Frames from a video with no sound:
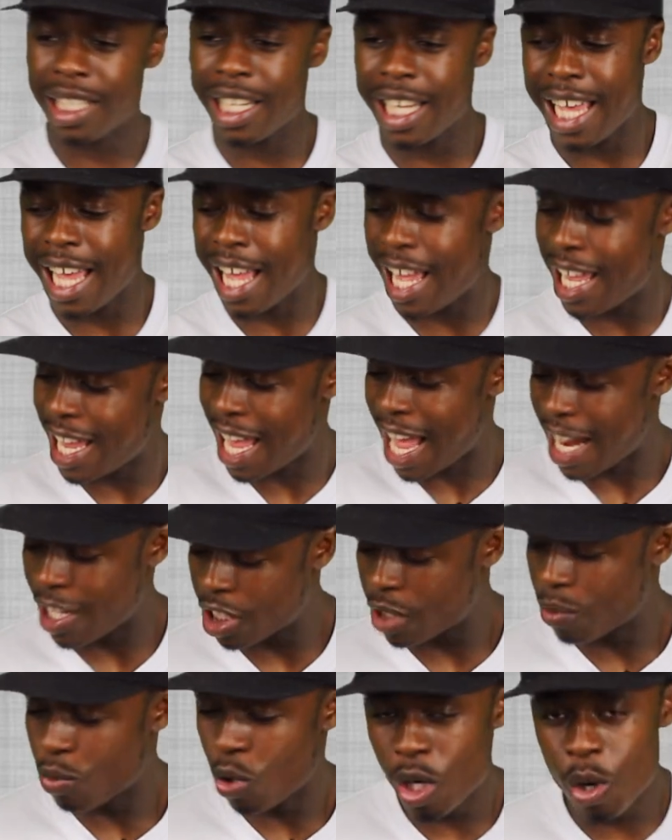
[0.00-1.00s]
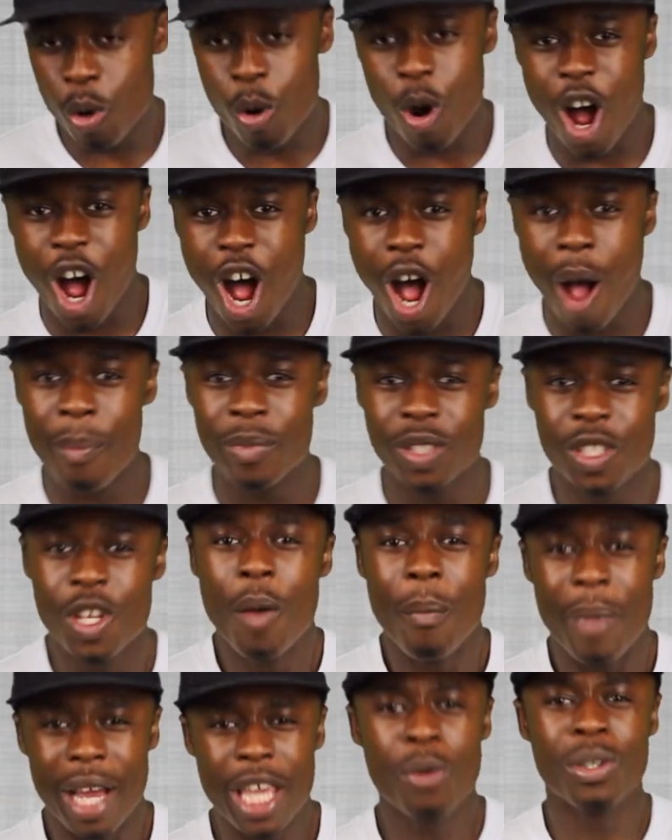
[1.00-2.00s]
It had small little arms,
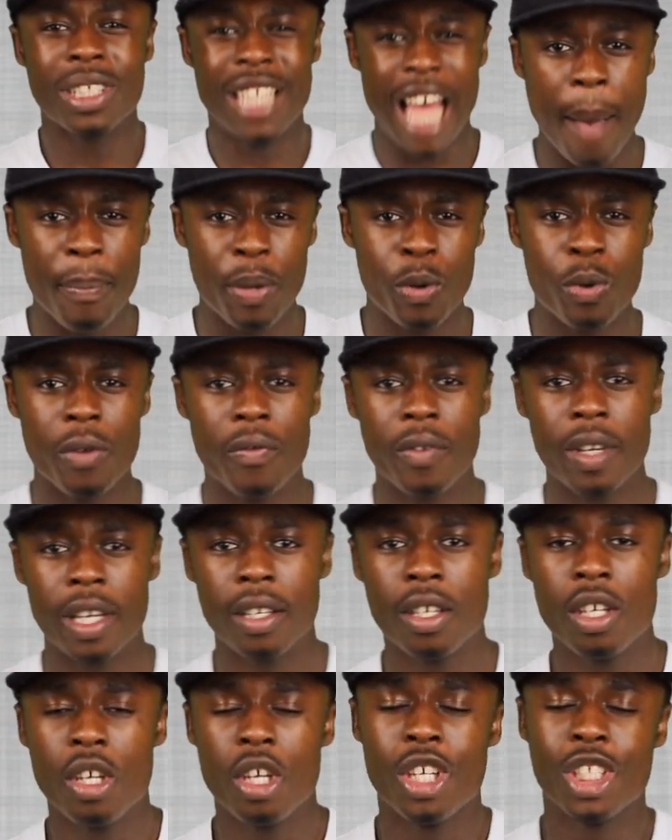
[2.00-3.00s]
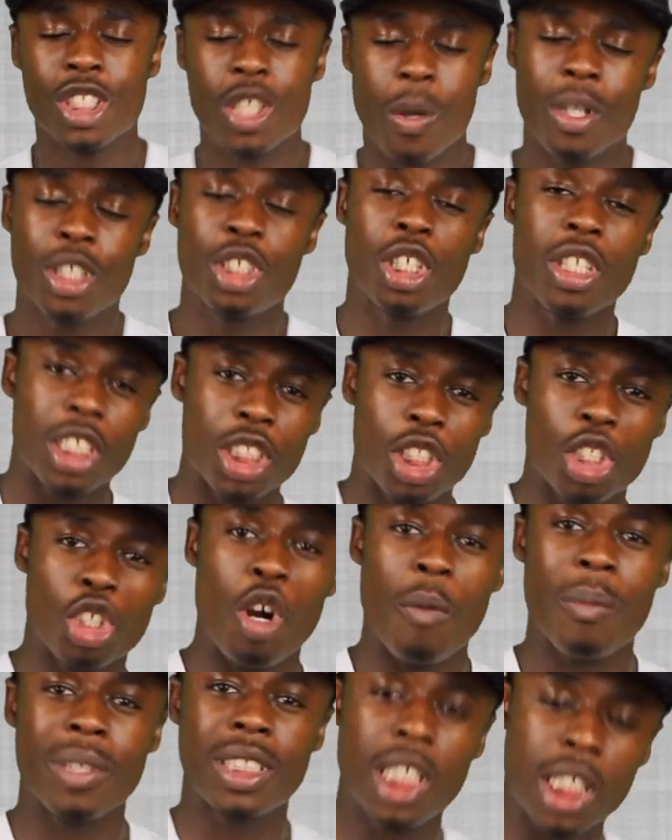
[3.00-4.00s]
but he was happy with it. So we took it to the
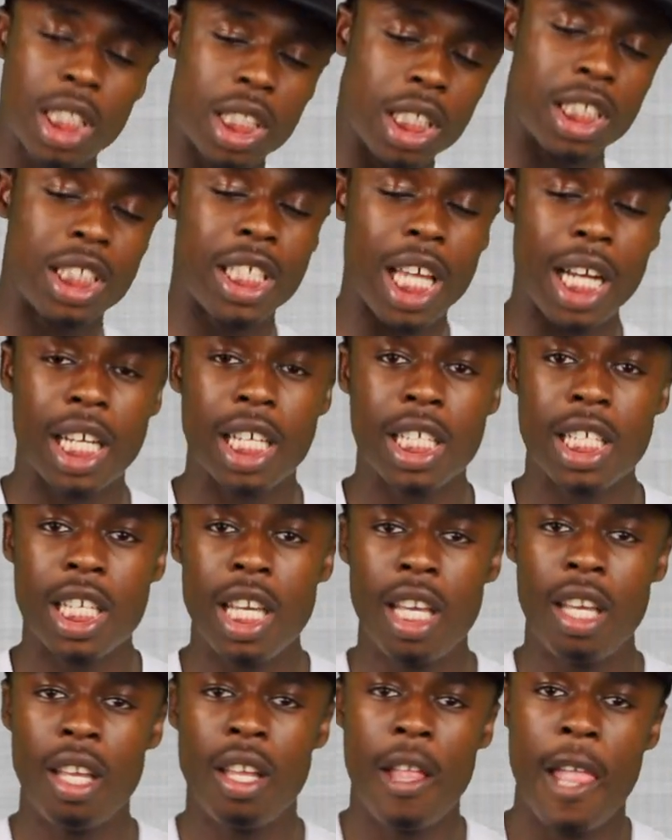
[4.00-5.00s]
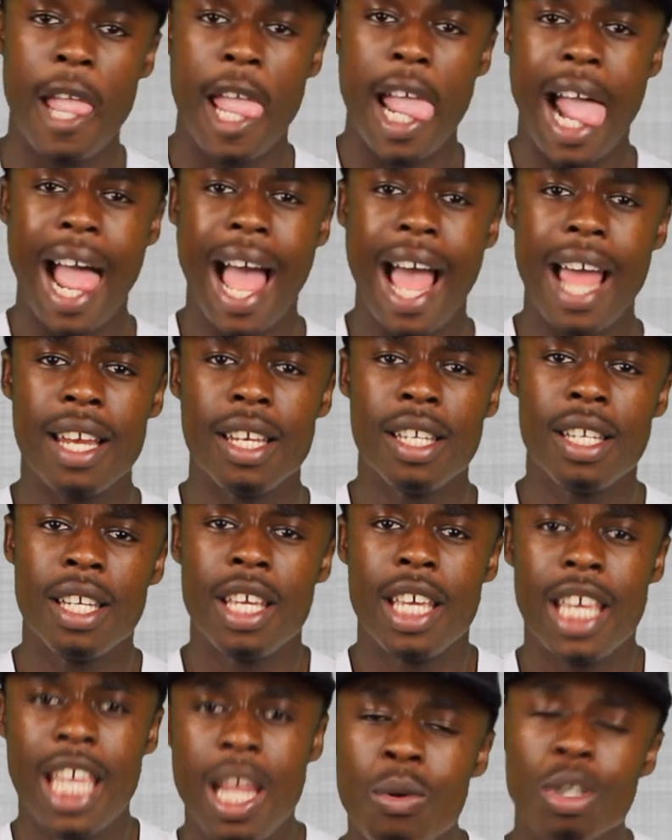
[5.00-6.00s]
competition the second year, and
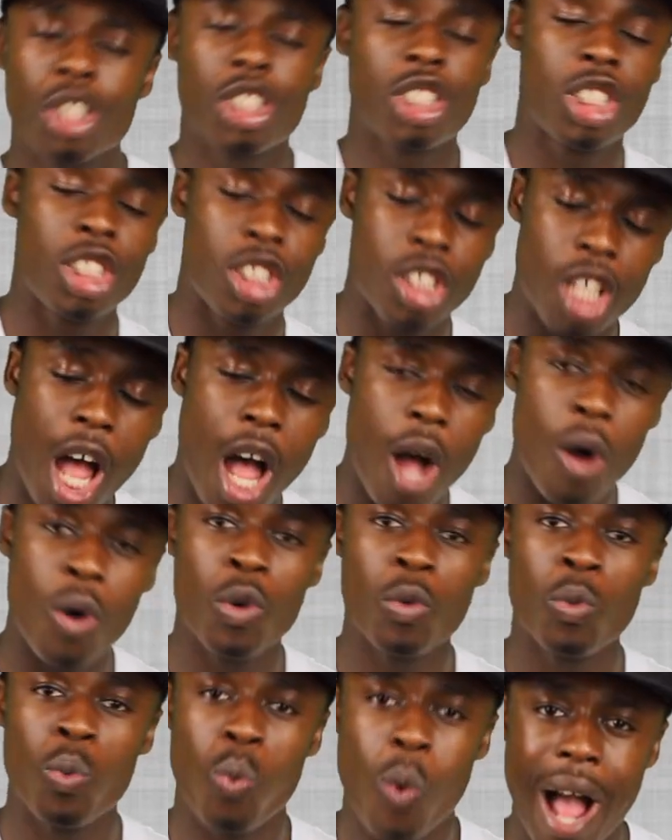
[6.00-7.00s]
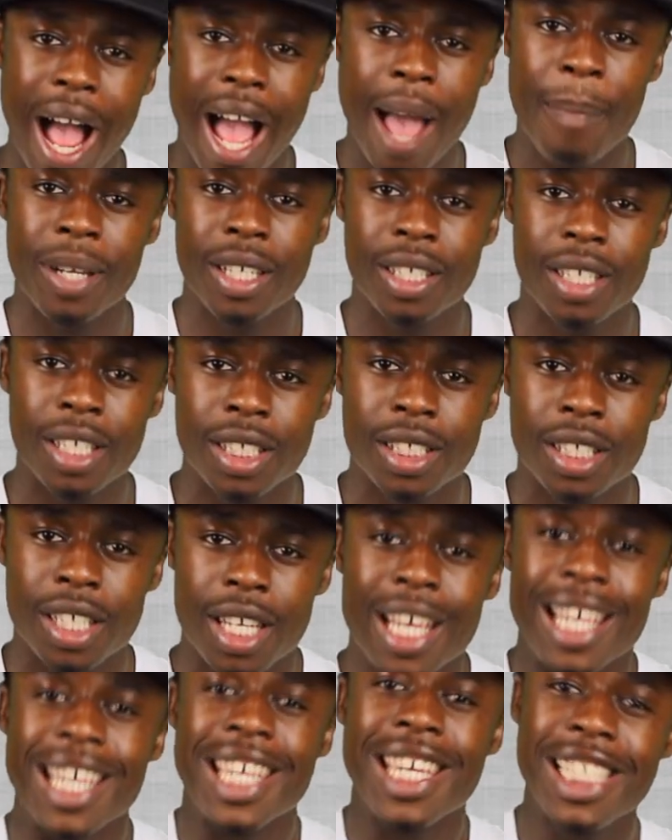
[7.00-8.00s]
he was startled. Why? Because
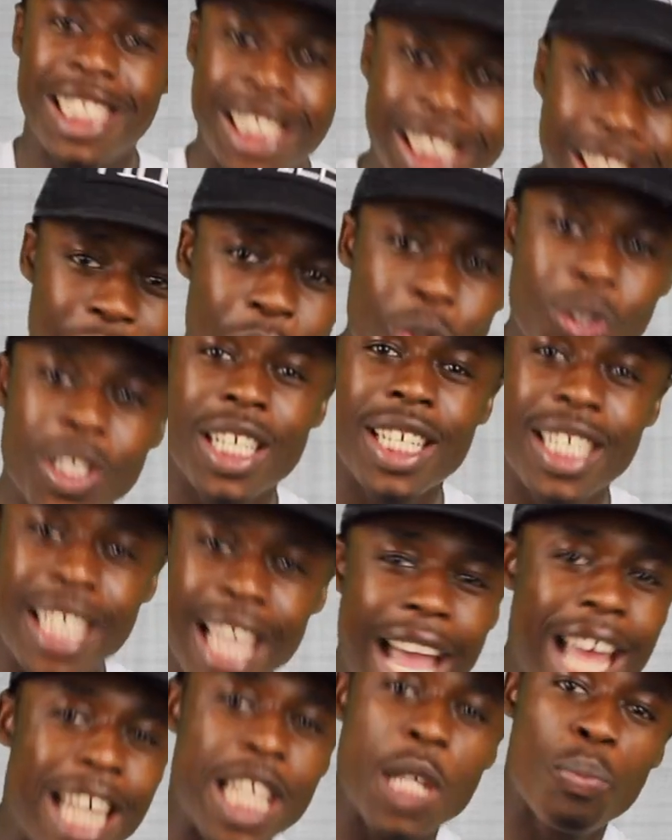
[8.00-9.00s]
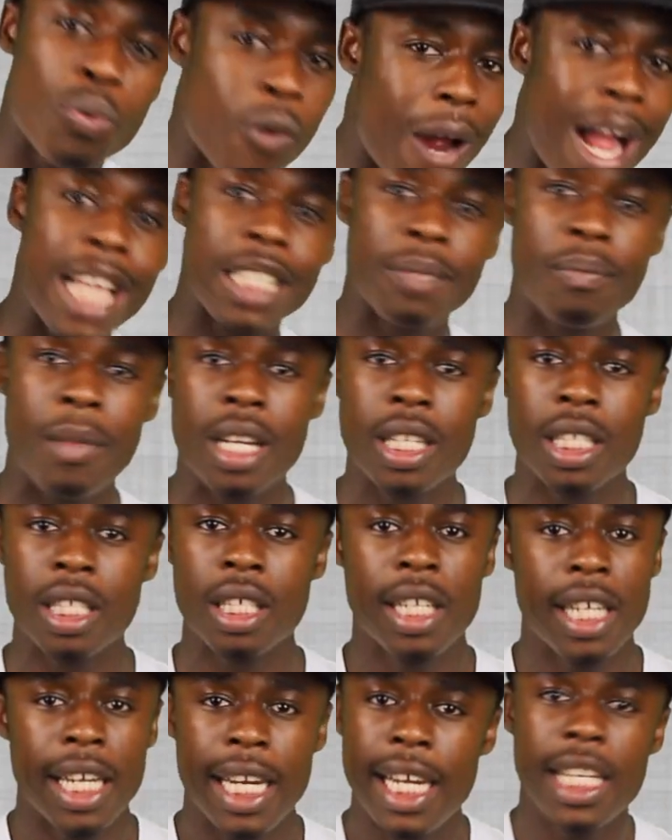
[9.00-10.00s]
he still didn't get any prize money.
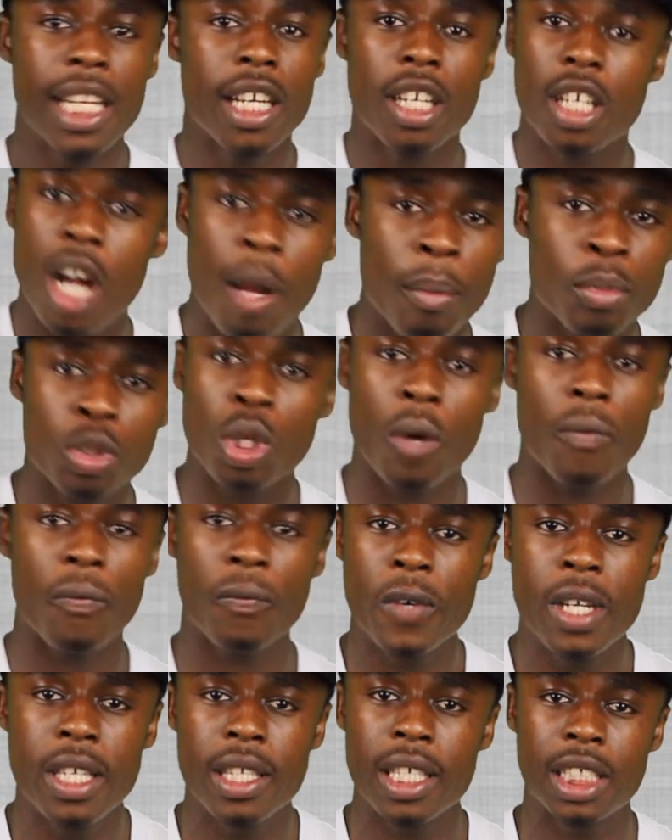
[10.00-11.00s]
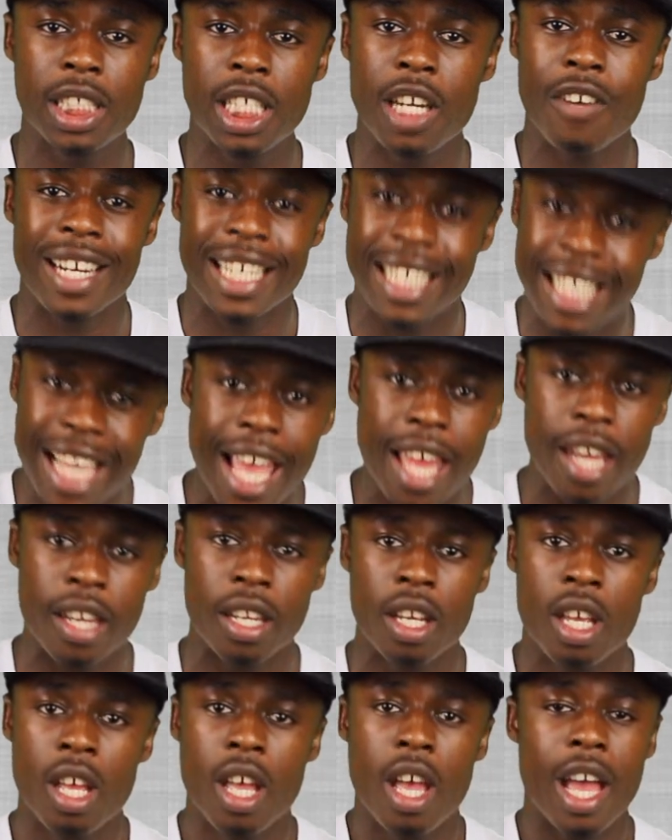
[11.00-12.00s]
He didn't come top 3 this year
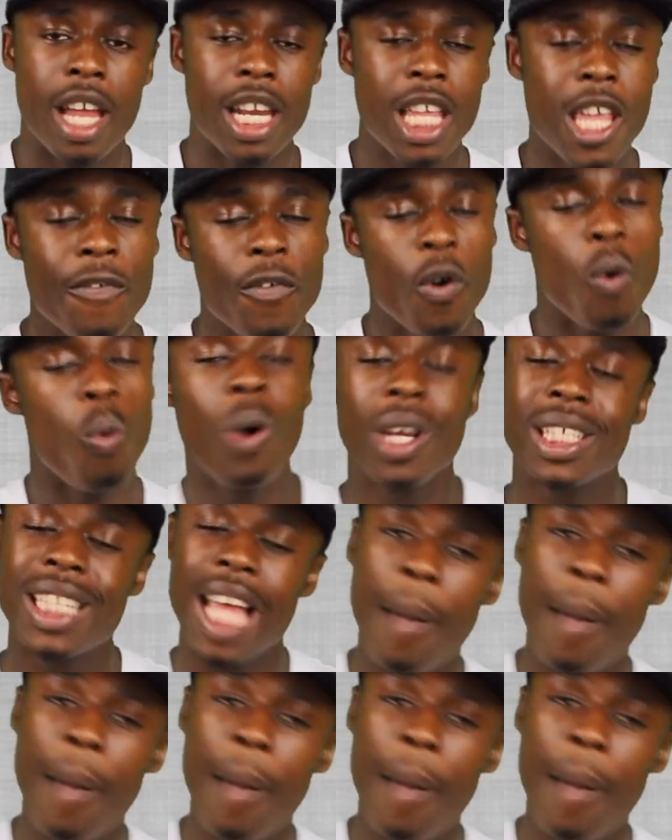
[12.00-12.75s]
again. And he thought, what's